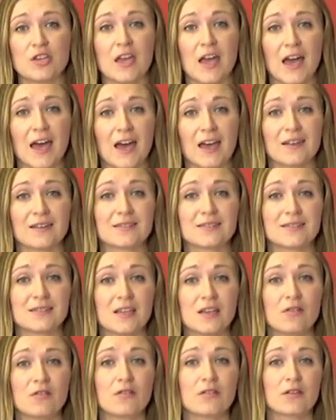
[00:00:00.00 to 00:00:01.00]
had a
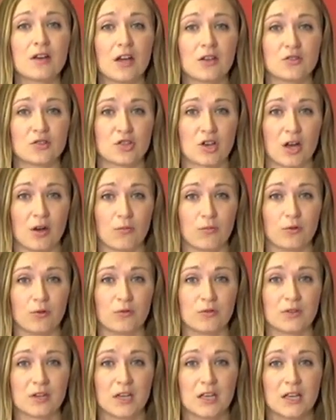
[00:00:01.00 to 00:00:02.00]
single gunshot
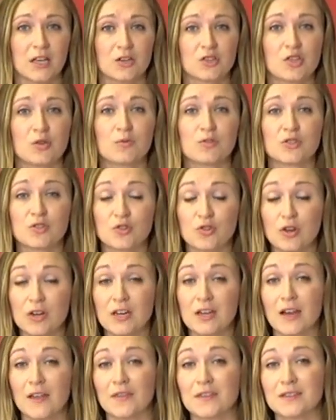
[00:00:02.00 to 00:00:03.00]
wound. She was
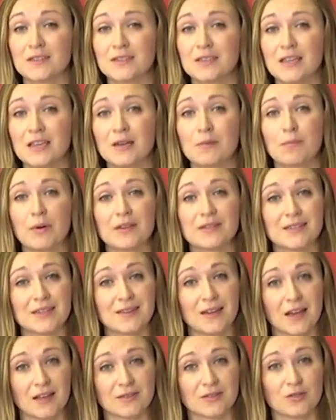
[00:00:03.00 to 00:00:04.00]
treated at the scene but did
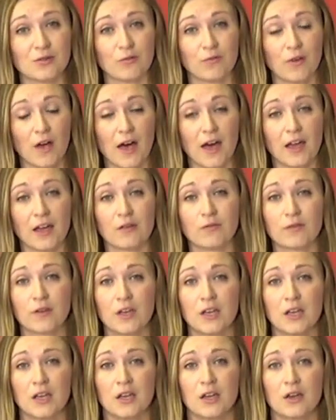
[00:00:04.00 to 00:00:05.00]
not survive.
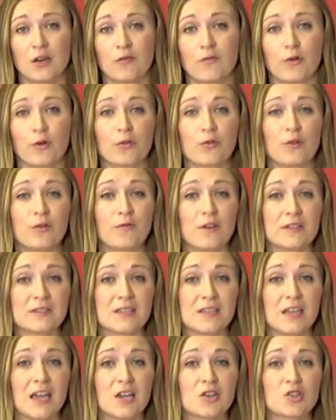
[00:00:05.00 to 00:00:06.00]
Further
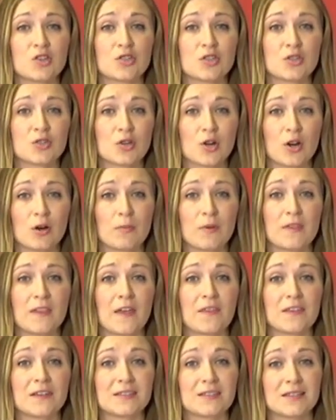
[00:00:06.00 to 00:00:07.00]
investigation determined
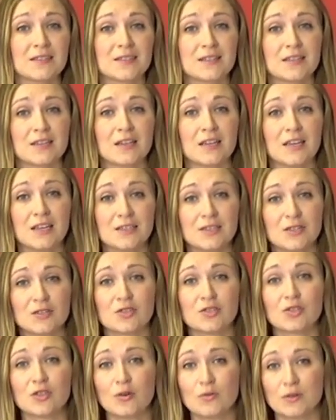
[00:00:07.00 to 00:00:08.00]
that this incident is a
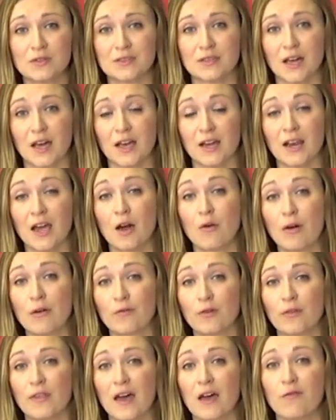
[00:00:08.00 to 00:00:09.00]
suicide.
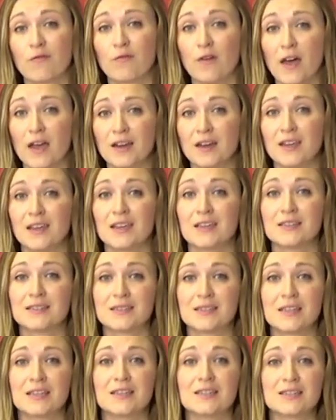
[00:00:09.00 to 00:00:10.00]
However, that finding
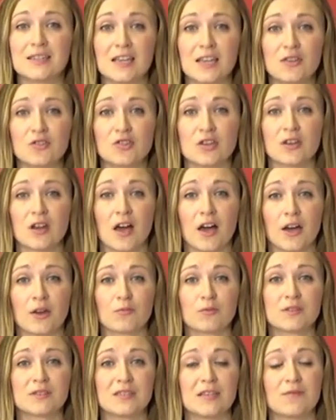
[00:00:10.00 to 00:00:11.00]
is contingent on
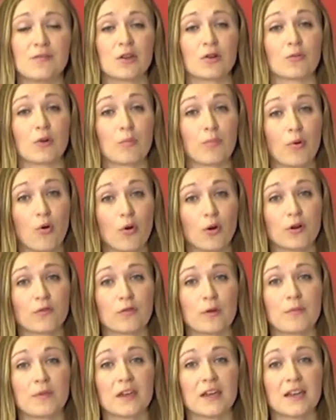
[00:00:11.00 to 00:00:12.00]
receiving a report
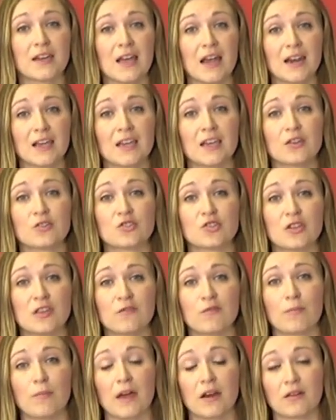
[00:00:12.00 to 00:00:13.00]
from the Connecticut
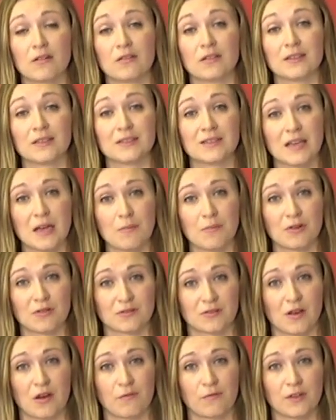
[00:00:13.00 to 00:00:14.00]
Chief Medical
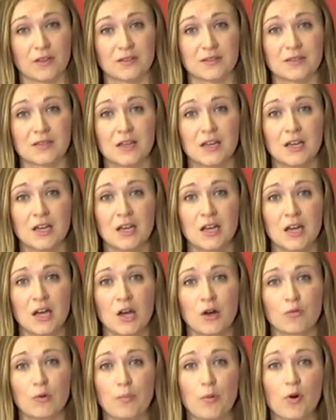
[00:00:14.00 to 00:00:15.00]
Examiner's Office.
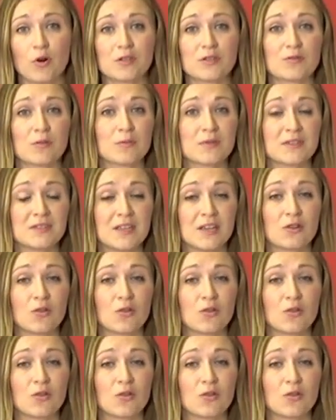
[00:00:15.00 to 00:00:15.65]
Reports from the scene